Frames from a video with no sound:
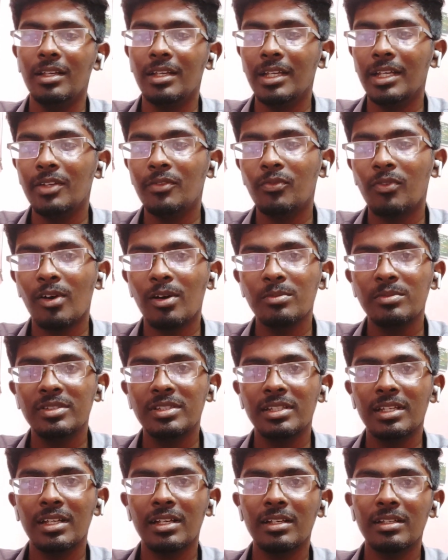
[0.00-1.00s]
It forms
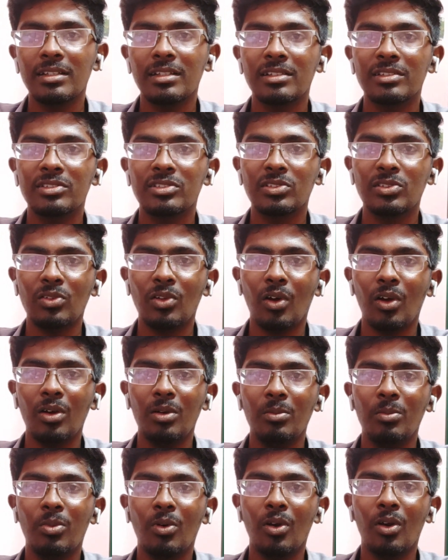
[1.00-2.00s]
a strong
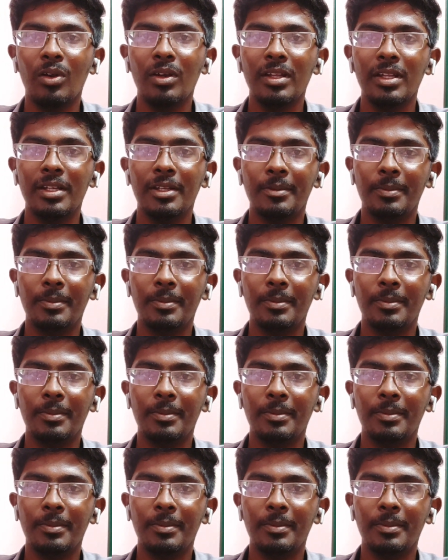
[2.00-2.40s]
bond